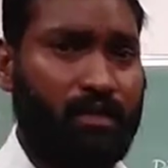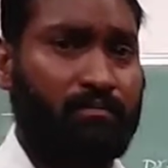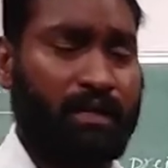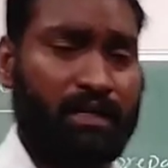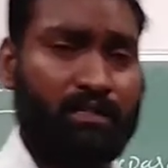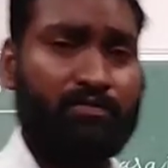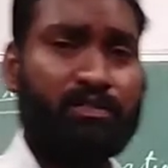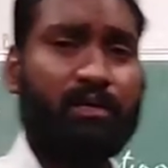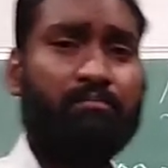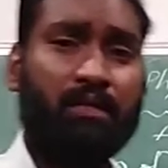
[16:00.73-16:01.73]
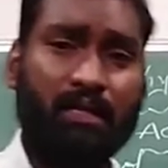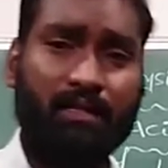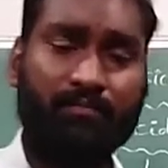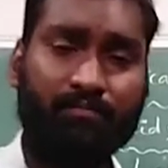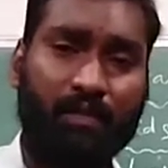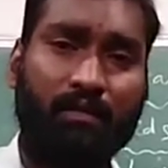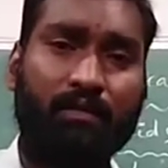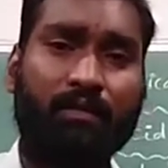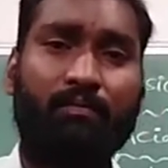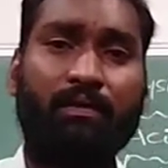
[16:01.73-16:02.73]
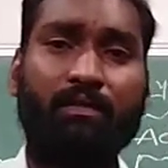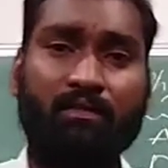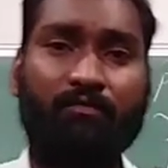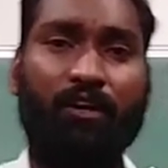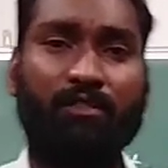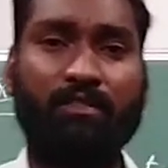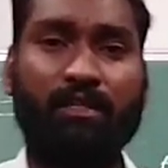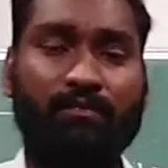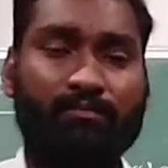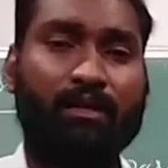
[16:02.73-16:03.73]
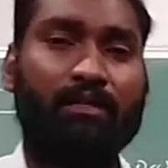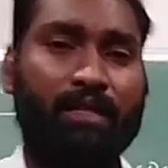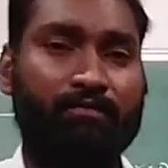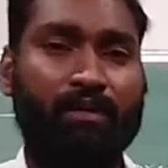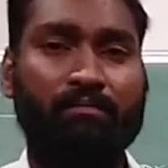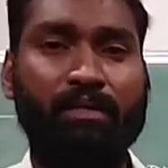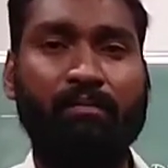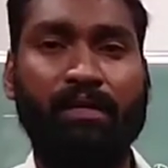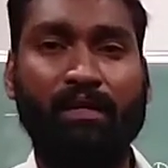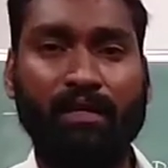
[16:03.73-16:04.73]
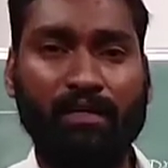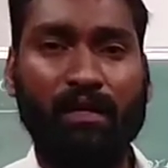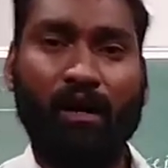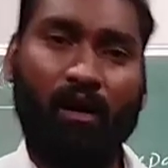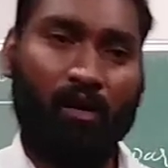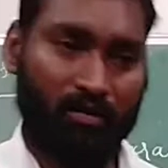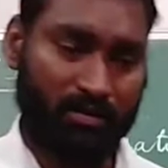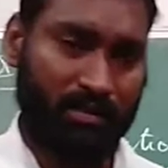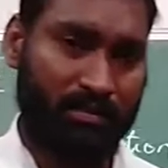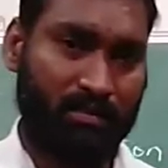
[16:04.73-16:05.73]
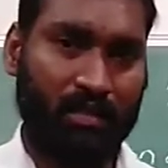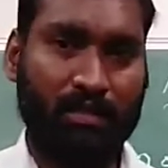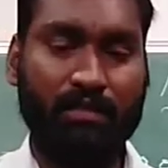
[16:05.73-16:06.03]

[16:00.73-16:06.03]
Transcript: which are burned in the presence of oxygen, they form the metallic oxides.